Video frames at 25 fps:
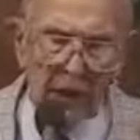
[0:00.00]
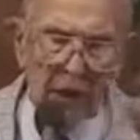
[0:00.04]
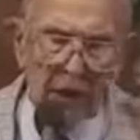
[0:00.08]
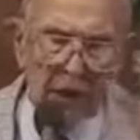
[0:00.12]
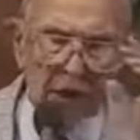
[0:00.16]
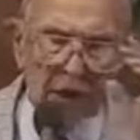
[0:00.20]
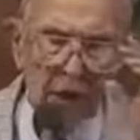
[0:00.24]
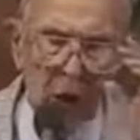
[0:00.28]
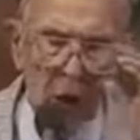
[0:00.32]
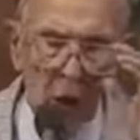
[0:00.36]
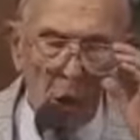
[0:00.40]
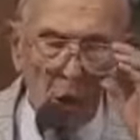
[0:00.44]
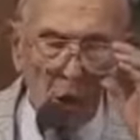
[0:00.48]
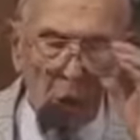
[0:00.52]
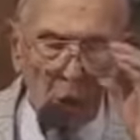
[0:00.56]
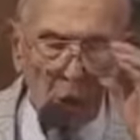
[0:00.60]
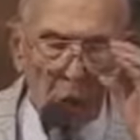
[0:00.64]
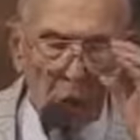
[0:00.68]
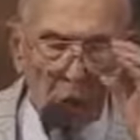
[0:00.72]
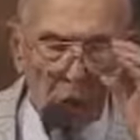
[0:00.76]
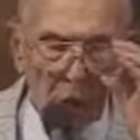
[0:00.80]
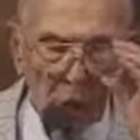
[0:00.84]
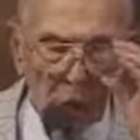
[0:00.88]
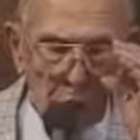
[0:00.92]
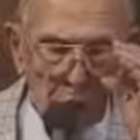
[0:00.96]
they
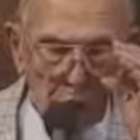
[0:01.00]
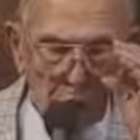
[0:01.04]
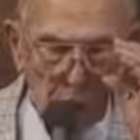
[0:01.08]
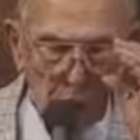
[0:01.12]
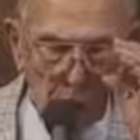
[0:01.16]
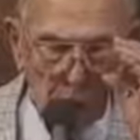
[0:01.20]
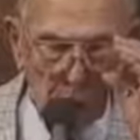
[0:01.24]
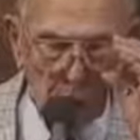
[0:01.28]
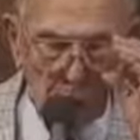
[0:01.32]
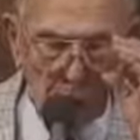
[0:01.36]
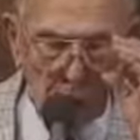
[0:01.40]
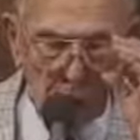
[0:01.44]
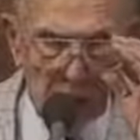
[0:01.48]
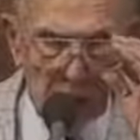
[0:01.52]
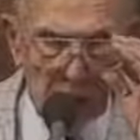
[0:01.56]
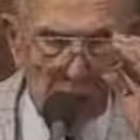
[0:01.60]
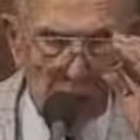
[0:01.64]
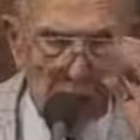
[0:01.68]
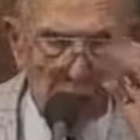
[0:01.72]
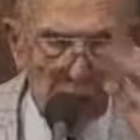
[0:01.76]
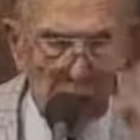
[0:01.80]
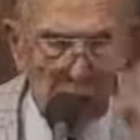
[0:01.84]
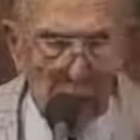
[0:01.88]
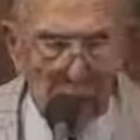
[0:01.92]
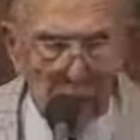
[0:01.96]
told you
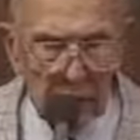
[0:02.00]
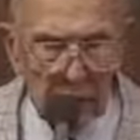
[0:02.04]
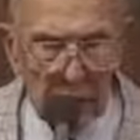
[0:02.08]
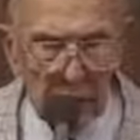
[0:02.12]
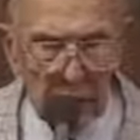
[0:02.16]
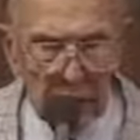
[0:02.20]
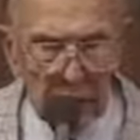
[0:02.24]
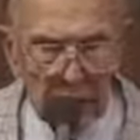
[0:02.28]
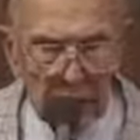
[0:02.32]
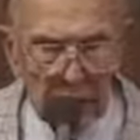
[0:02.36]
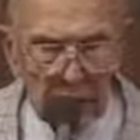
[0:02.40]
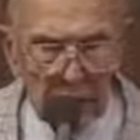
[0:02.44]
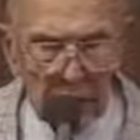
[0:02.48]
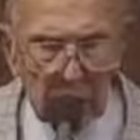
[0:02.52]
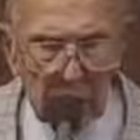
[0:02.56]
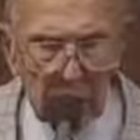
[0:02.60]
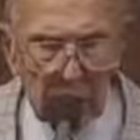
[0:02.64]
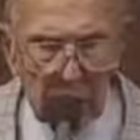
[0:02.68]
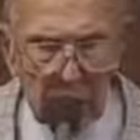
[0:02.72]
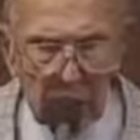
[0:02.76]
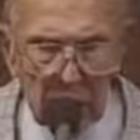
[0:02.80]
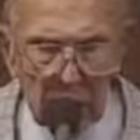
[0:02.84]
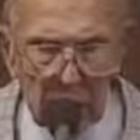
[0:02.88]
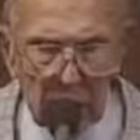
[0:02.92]
that